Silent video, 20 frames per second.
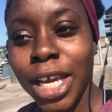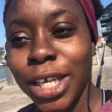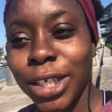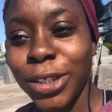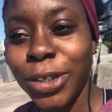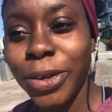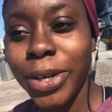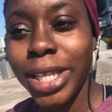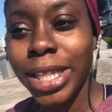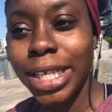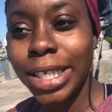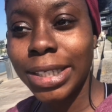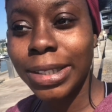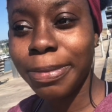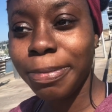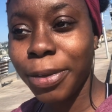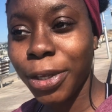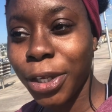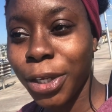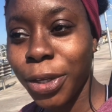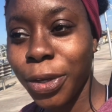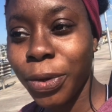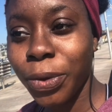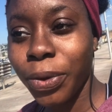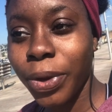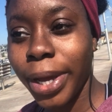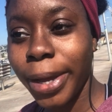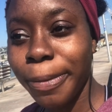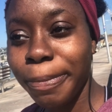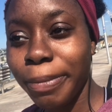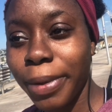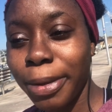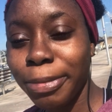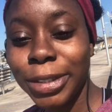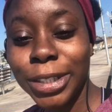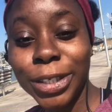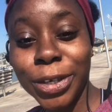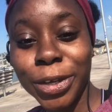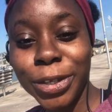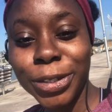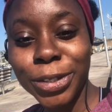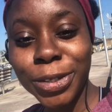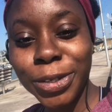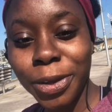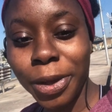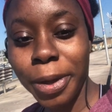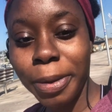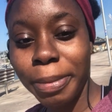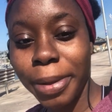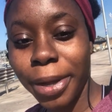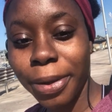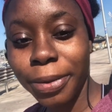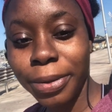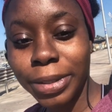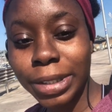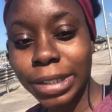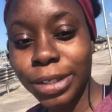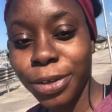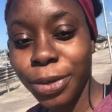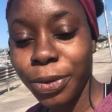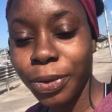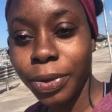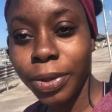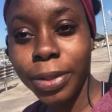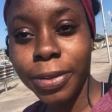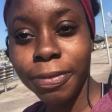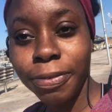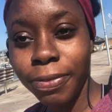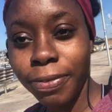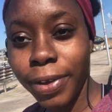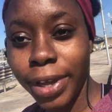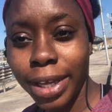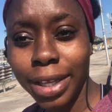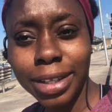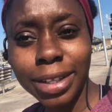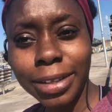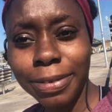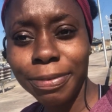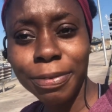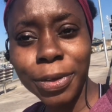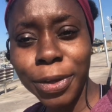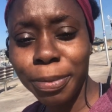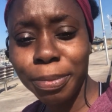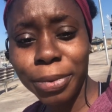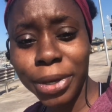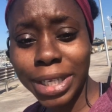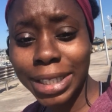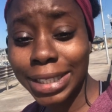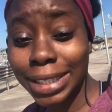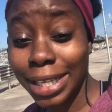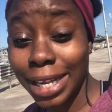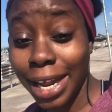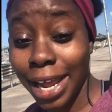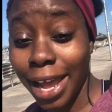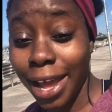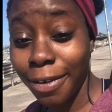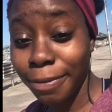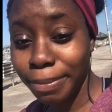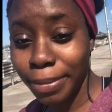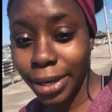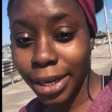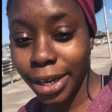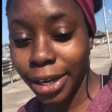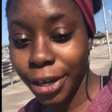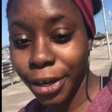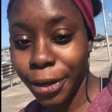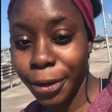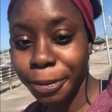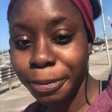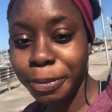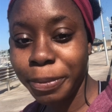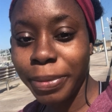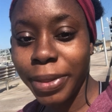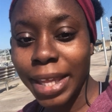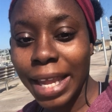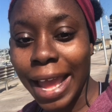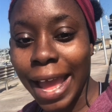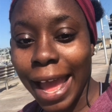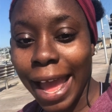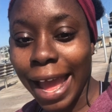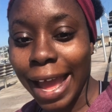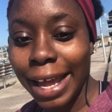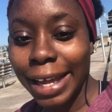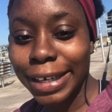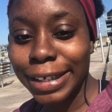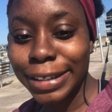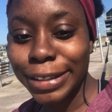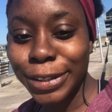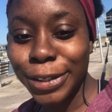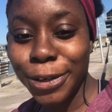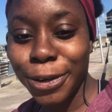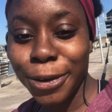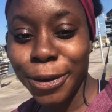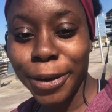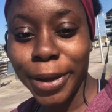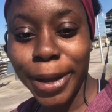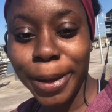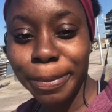So in this video, I'm just going to talk about, you know, the few months that I have been here and, you know,